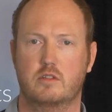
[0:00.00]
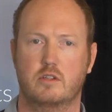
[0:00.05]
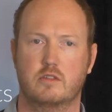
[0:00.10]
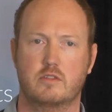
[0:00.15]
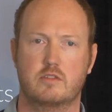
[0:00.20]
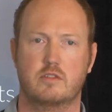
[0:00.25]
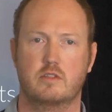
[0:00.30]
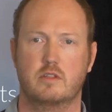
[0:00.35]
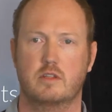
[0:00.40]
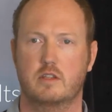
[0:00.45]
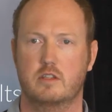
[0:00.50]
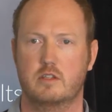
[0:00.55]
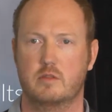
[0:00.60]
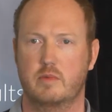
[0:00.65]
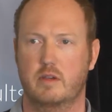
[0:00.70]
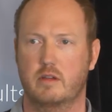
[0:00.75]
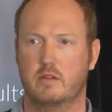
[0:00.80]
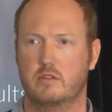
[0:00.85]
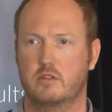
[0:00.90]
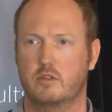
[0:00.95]
costs and it's
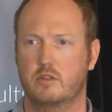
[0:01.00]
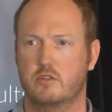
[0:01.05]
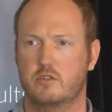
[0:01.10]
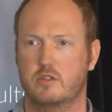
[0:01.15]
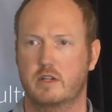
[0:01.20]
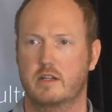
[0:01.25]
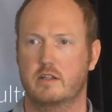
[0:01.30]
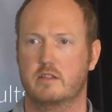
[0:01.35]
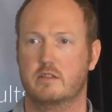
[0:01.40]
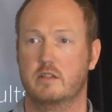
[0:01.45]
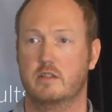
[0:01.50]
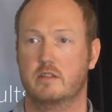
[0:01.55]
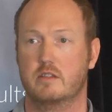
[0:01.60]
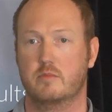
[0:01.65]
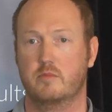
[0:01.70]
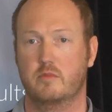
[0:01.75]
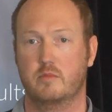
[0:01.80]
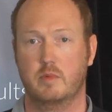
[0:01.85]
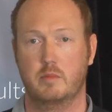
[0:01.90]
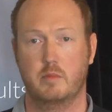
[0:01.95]
about contracts and
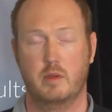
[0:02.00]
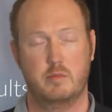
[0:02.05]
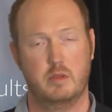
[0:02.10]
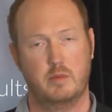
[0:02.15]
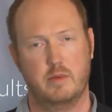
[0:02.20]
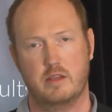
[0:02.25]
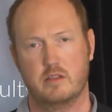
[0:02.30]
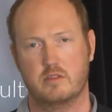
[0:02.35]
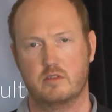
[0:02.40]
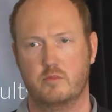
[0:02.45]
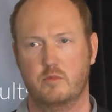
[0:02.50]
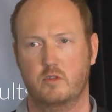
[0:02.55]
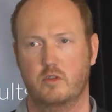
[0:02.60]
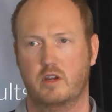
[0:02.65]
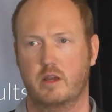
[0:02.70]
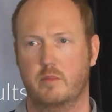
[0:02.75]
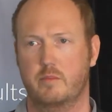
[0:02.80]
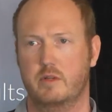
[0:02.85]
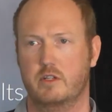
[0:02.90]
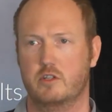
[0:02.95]
maybe about some of your
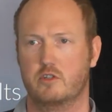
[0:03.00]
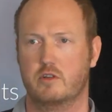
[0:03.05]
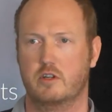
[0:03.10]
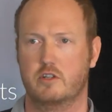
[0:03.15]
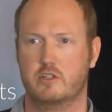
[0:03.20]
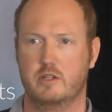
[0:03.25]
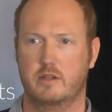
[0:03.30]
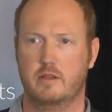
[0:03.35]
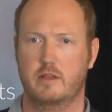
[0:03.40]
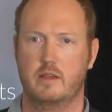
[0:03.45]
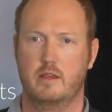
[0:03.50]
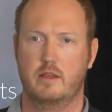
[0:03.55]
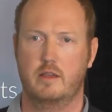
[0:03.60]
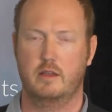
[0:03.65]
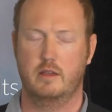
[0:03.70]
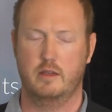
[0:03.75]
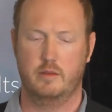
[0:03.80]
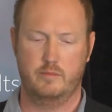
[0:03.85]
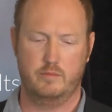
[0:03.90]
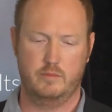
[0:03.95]
company structure,
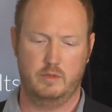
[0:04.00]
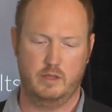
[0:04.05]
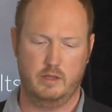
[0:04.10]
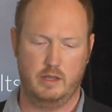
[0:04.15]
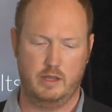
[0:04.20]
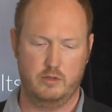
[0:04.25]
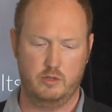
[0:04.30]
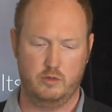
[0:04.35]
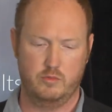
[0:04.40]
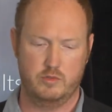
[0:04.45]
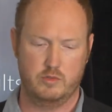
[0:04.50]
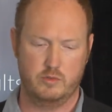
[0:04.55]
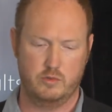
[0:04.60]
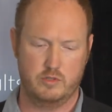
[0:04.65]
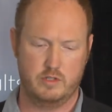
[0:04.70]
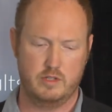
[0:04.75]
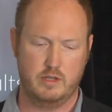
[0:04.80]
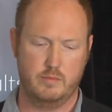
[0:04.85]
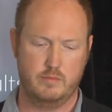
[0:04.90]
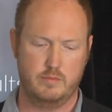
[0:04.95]
how you're
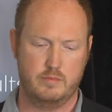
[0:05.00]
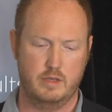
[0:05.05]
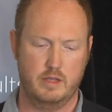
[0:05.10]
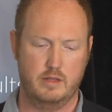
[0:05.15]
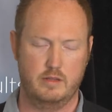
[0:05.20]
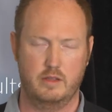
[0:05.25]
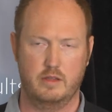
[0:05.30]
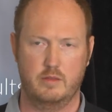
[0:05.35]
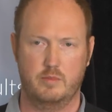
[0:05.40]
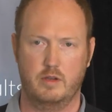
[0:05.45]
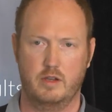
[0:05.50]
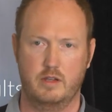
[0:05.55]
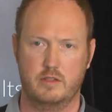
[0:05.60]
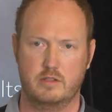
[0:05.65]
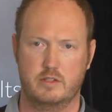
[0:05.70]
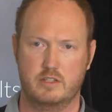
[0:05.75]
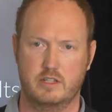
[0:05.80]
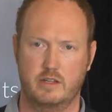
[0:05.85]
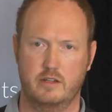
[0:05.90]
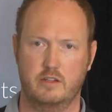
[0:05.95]
resourced up. And the other
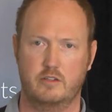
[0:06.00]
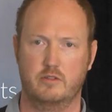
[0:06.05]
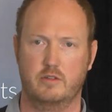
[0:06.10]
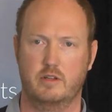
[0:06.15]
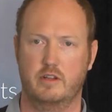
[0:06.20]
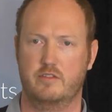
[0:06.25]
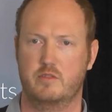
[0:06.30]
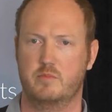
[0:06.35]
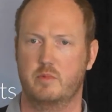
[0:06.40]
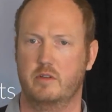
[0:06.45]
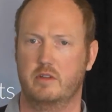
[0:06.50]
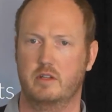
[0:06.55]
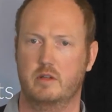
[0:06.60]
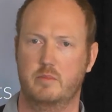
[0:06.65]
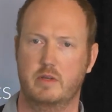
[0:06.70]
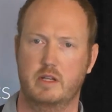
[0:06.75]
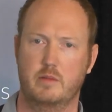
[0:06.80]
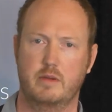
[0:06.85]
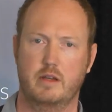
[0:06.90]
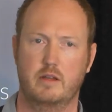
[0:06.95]
parts are technical, and I've spoken a
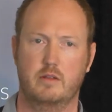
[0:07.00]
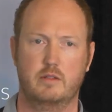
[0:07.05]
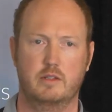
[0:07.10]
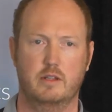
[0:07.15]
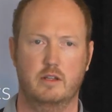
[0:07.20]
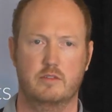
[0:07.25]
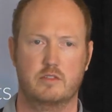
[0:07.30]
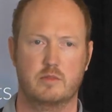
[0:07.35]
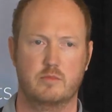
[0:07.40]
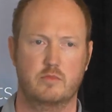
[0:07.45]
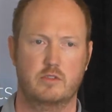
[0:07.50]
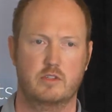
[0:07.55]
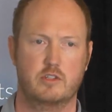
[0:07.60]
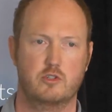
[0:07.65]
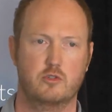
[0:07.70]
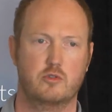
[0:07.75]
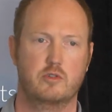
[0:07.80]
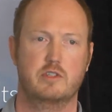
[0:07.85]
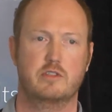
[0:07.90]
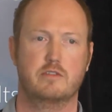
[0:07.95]
bit about some of the
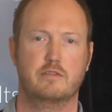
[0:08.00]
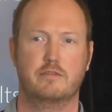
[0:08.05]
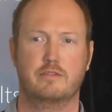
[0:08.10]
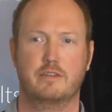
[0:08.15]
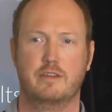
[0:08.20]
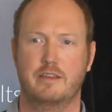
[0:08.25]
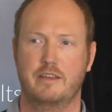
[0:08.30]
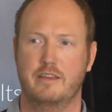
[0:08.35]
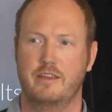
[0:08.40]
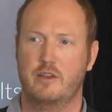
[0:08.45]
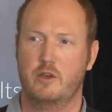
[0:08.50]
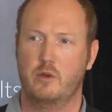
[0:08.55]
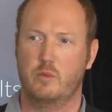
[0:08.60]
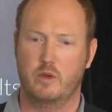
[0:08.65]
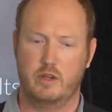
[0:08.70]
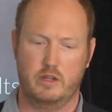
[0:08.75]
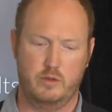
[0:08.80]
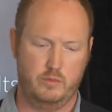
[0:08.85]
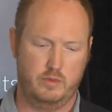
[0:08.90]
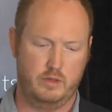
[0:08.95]
joys of
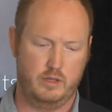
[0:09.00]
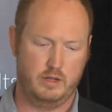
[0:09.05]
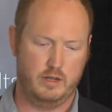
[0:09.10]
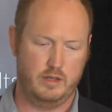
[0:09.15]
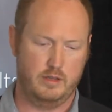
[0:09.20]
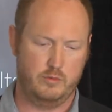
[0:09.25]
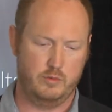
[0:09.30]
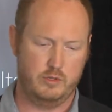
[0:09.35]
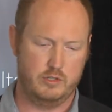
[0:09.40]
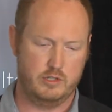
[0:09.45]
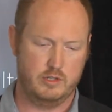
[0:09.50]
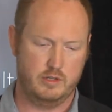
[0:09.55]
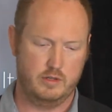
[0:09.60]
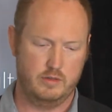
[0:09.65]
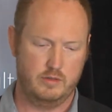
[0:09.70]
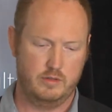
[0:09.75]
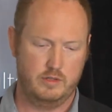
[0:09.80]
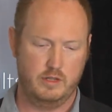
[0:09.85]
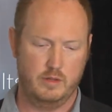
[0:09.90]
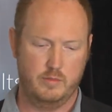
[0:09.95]
working with the cloud, which
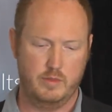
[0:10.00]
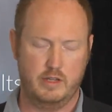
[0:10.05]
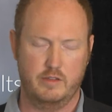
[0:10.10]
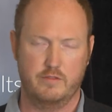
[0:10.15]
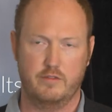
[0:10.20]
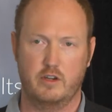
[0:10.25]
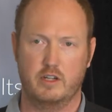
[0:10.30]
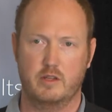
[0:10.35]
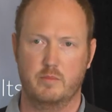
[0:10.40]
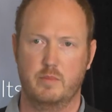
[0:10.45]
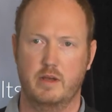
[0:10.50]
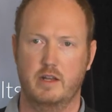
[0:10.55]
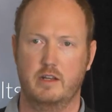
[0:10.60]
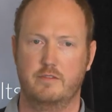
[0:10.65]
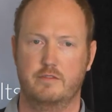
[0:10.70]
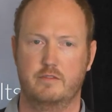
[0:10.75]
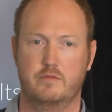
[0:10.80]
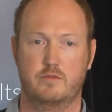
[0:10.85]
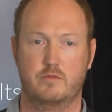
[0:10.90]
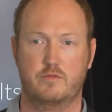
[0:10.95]
make it very
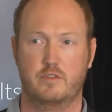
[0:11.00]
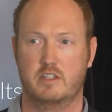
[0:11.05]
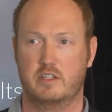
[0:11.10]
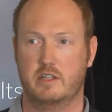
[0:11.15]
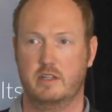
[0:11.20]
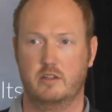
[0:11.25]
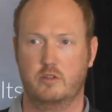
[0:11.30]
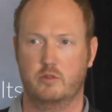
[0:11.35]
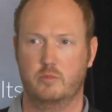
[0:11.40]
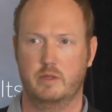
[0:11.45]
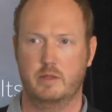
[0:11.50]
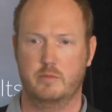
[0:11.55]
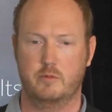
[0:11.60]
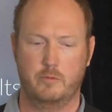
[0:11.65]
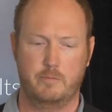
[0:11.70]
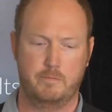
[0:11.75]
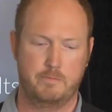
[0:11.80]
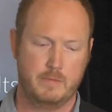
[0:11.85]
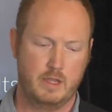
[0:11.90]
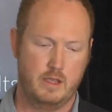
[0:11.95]
compelling for technical people.
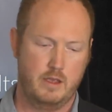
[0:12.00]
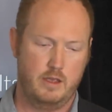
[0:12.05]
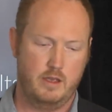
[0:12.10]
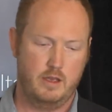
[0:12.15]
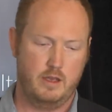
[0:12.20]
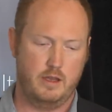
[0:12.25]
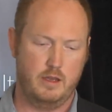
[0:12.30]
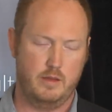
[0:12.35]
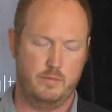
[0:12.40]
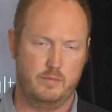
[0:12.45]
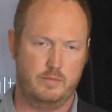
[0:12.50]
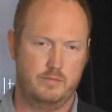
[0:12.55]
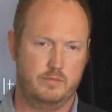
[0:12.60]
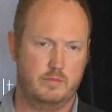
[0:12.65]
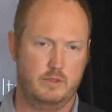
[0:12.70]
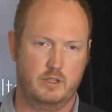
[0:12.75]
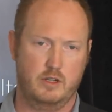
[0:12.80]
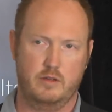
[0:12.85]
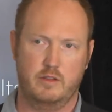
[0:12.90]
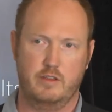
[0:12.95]

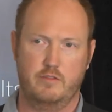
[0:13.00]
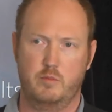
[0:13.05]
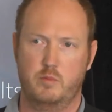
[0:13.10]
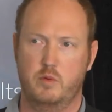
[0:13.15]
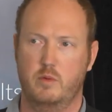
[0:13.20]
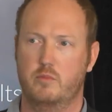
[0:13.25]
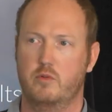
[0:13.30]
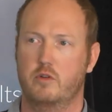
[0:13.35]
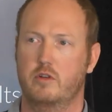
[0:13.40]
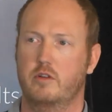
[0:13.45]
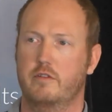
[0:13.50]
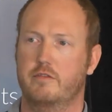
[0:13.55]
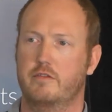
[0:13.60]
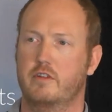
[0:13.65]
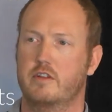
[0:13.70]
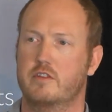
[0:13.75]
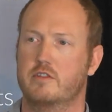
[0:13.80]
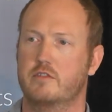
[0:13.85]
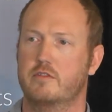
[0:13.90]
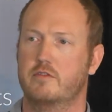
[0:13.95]
If you put Bruno in
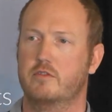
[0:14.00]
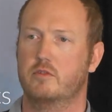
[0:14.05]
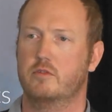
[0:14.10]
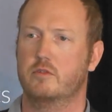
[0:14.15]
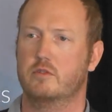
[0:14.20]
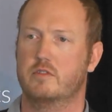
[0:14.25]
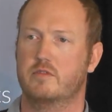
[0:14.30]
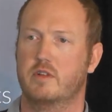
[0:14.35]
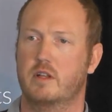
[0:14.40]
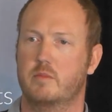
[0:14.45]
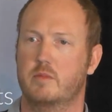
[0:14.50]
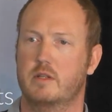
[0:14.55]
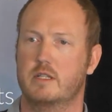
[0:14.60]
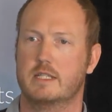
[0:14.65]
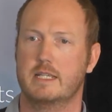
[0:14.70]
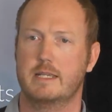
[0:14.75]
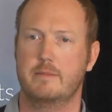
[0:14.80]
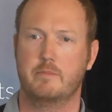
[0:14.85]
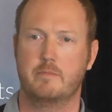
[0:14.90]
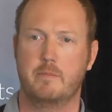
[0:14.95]
front of your development
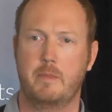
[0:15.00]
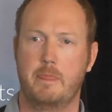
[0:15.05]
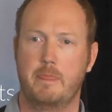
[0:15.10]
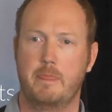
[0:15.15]
team,